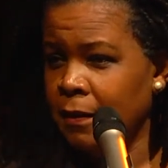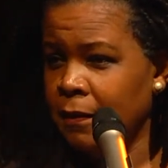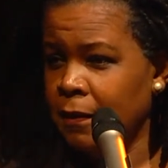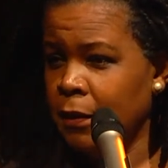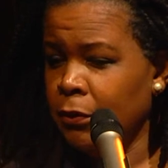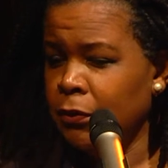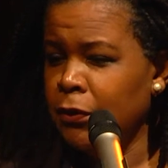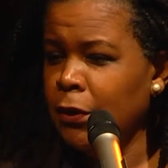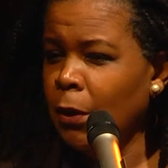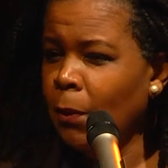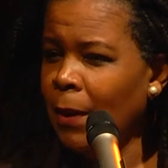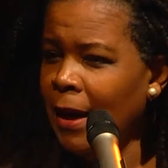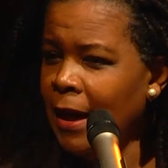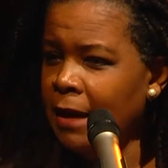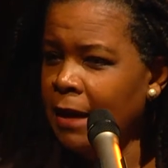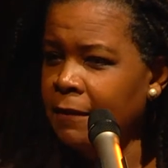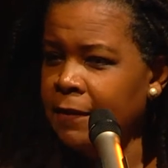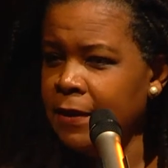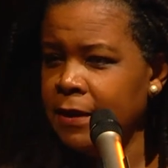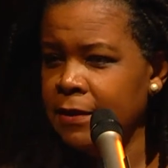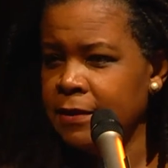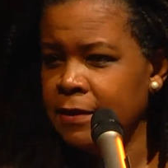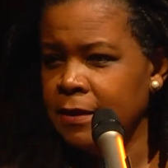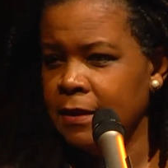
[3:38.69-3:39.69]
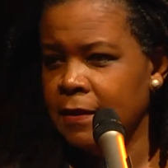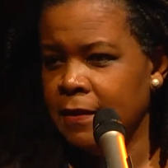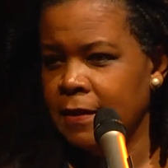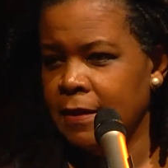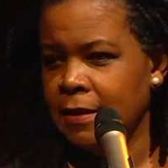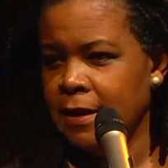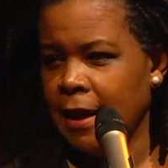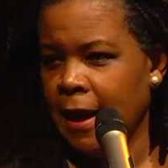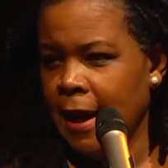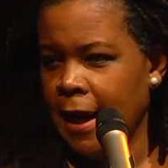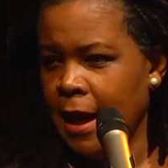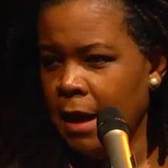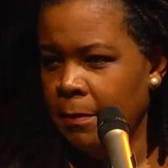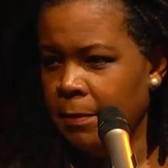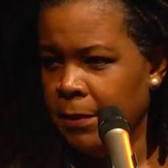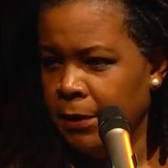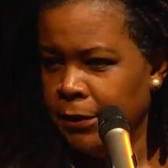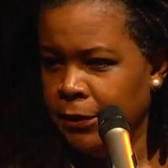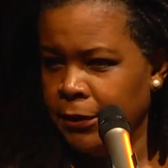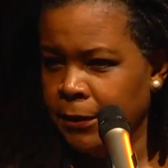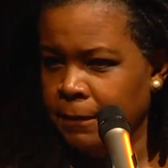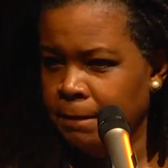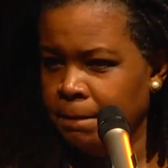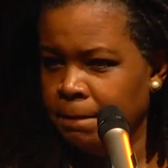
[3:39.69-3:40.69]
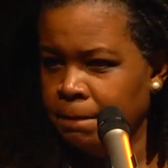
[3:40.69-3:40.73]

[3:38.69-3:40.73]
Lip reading: There's no evidence that this happened.